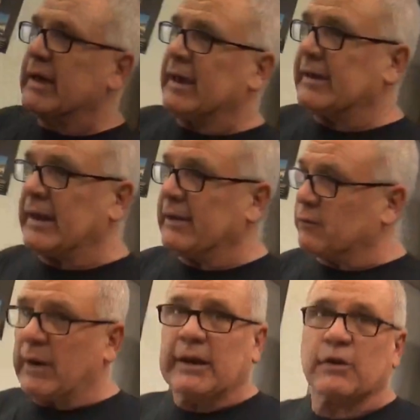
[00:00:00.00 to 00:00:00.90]
and then it's
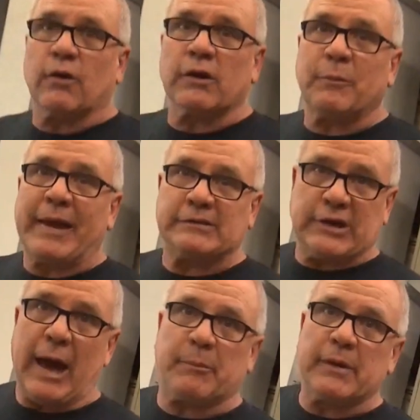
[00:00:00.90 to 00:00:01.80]
ready to go to the paint
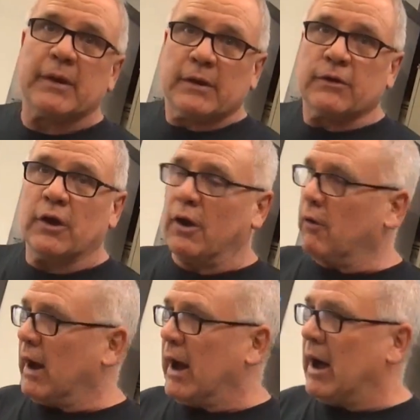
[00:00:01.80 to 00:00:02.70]
shop.
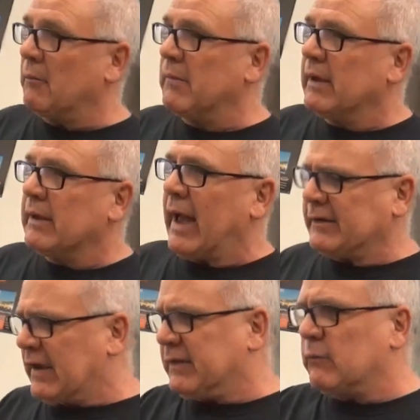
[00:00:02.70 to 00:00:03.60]

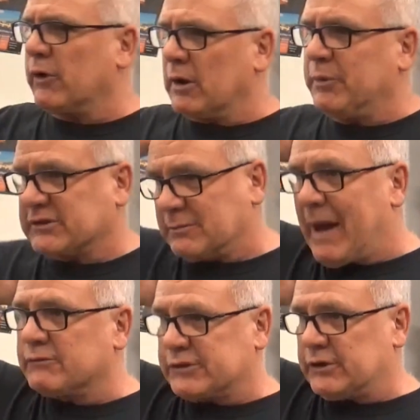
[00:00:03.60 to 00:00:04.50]
Actually, I think we're going to put some
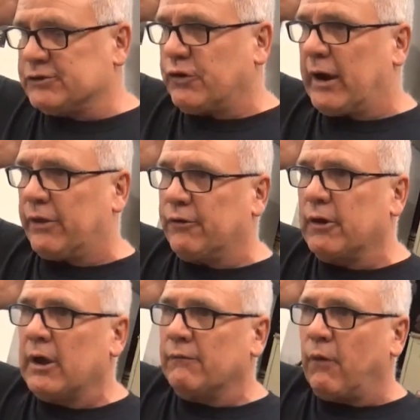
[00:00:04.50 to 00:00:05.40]
mounts in his trailer
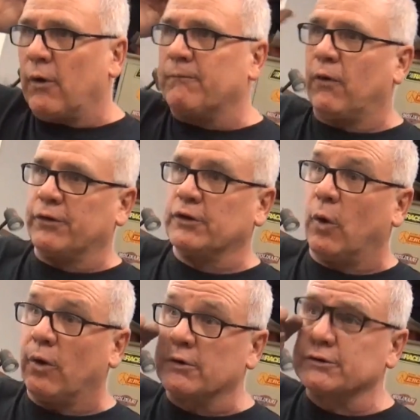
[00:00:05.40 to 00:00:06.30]
for him for the
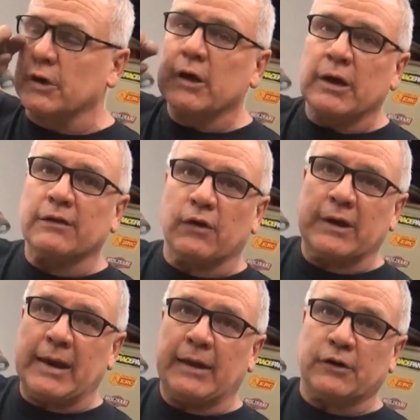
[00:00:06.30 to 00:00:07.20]
doors, and so he
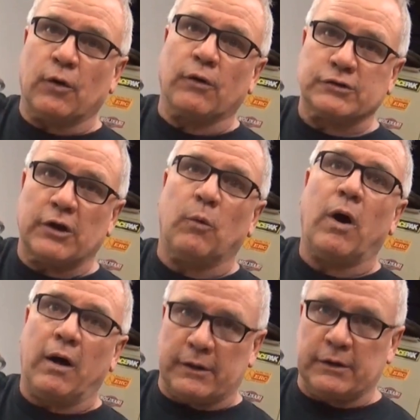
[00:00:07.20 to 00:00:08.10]
can hang the doors on the
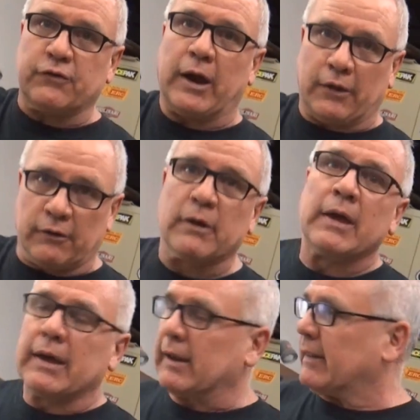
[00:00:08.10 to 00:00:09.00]
wall in the trailer,
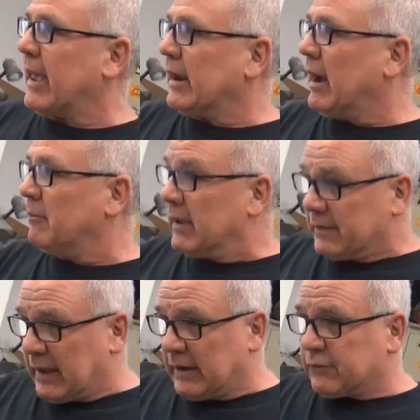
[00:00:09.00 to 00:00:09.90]
and
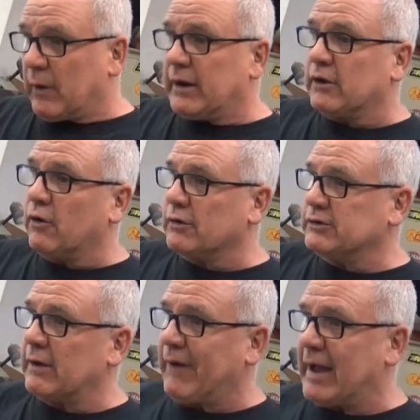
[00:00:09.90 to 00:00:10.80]
then it's ready to go to
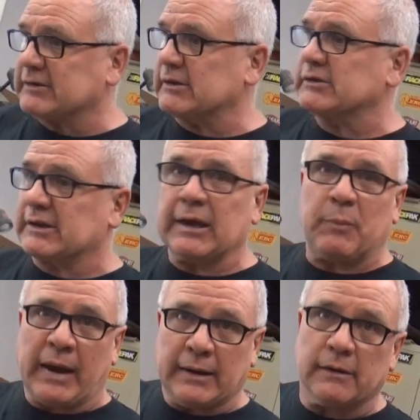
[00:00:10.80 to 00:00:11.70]
Jeff Hoskins to get
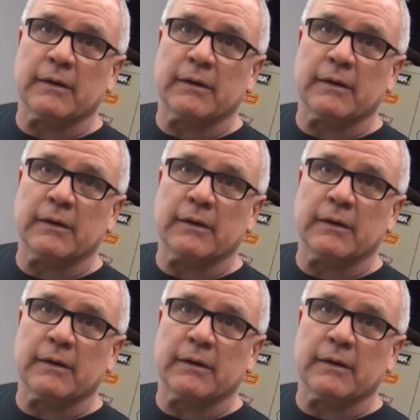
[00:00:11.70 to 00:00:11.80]
painted.